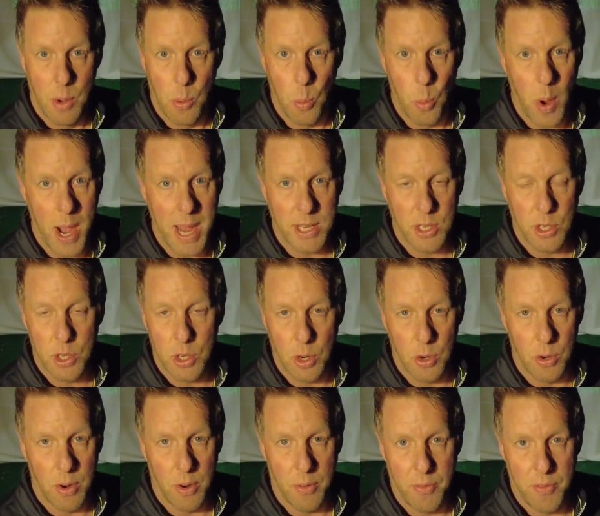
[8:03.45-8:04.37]
wedge
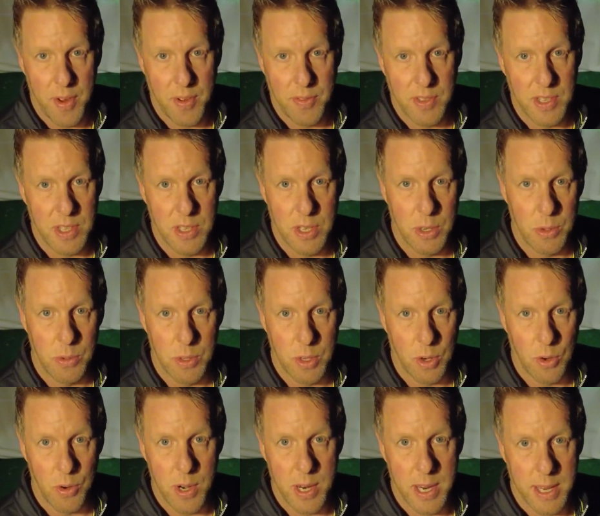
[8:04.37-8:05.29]
or a 52
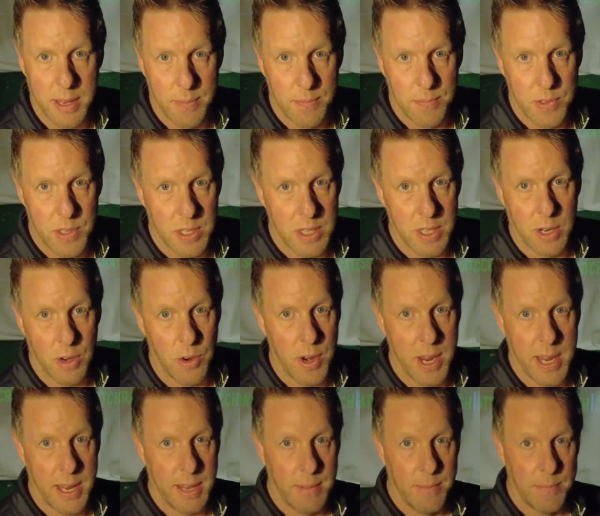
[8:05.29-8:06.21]
degree to the
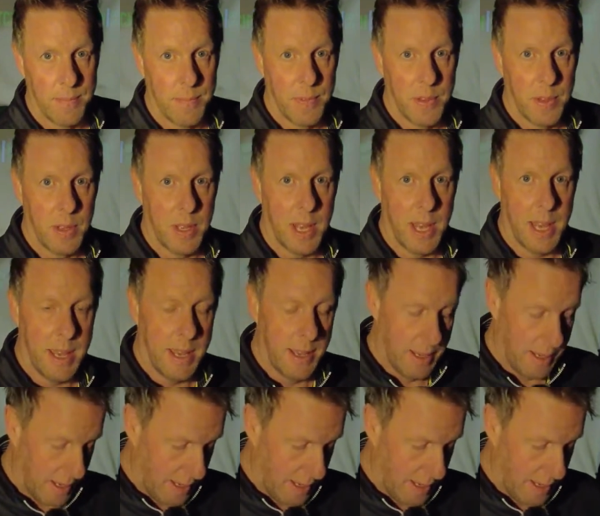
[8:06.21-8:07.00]
green. Okay.